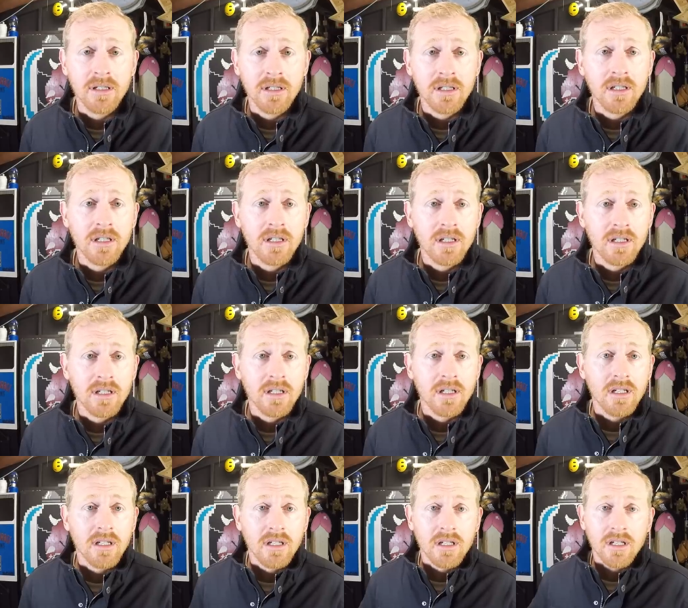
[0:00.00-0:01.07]

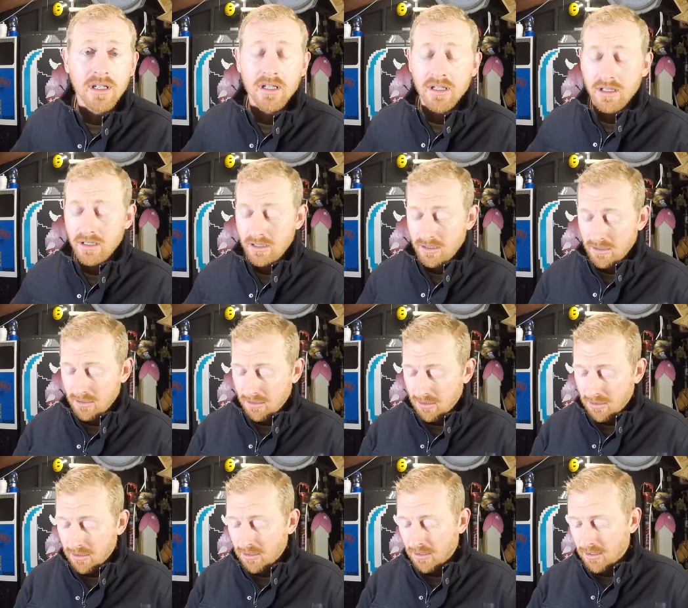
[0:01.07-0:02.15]

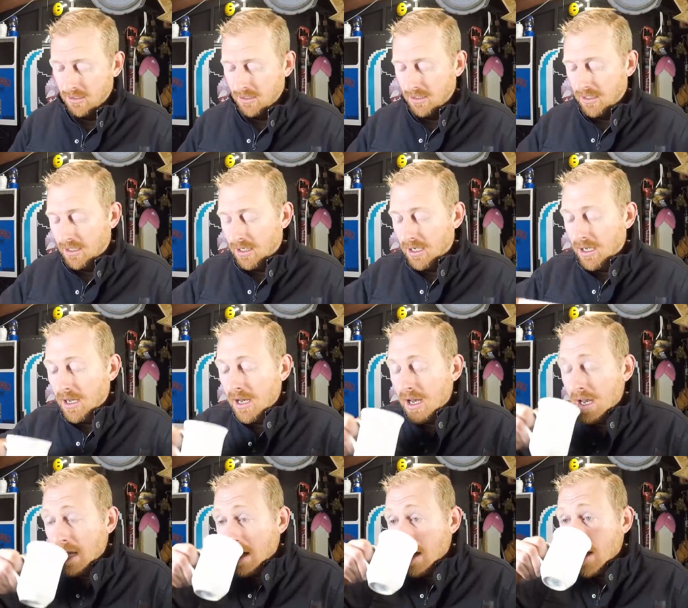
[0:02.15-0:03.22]

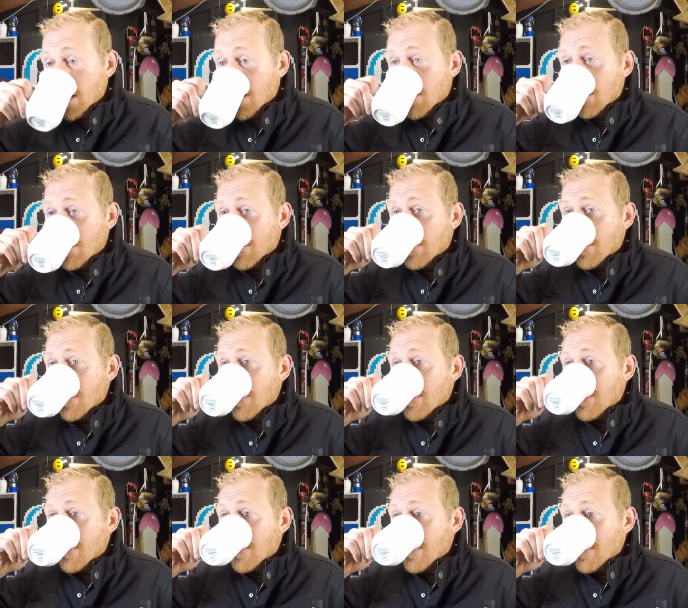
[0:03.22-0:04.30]

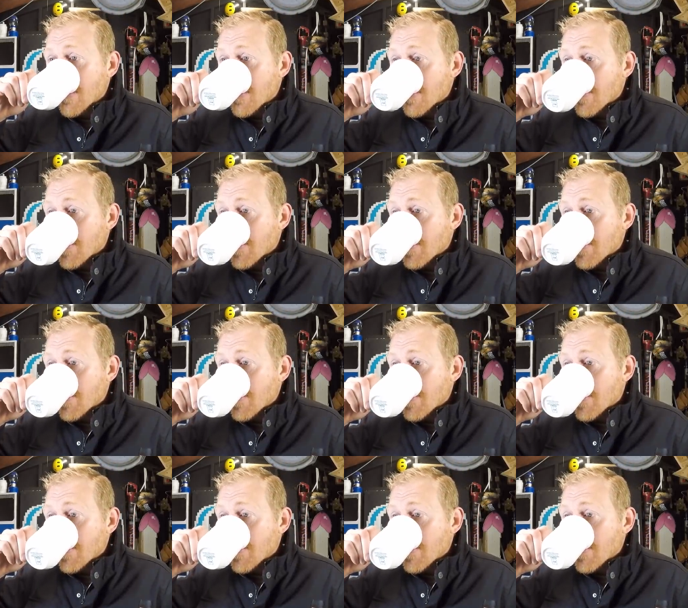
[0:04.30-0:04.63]
Nobody speaks.